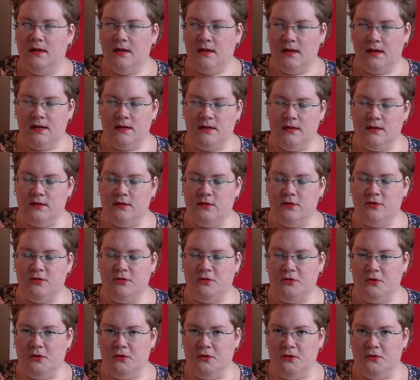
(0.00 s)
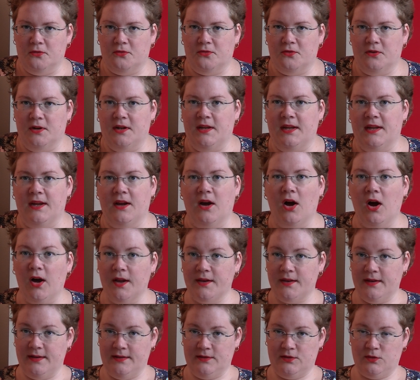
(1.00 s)
and it's so freaking
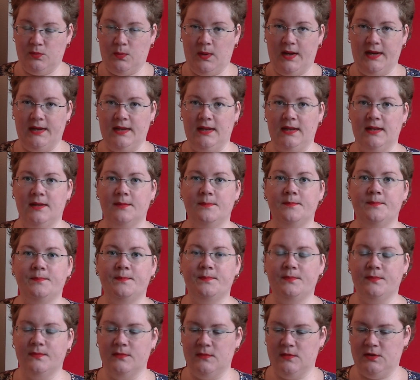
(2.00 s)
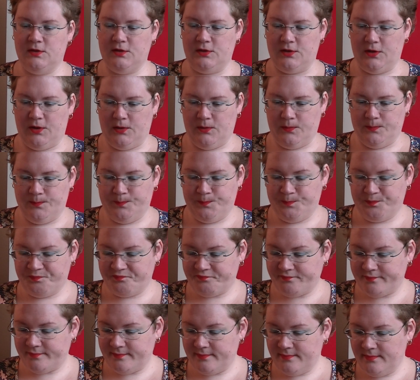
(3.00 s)
hot and sweaty. So,
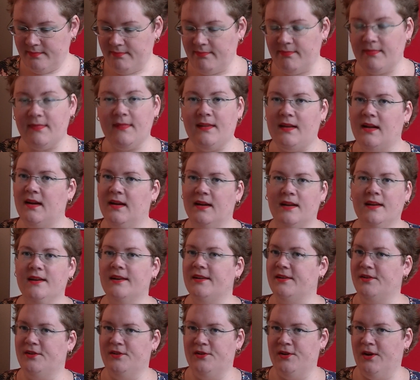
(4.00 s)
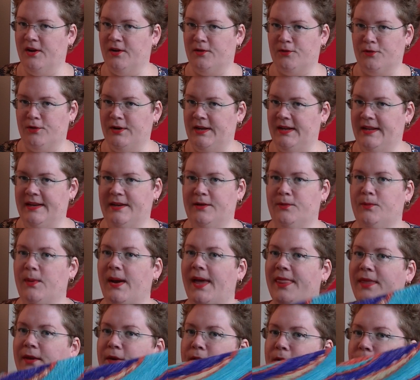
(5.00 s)
not really the
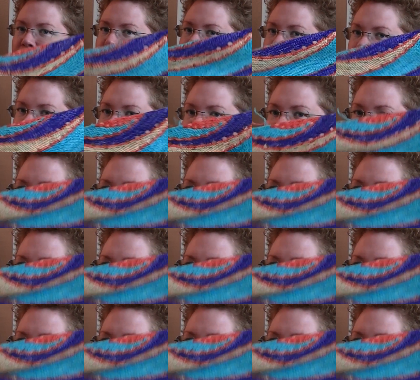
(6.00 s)
weather you want to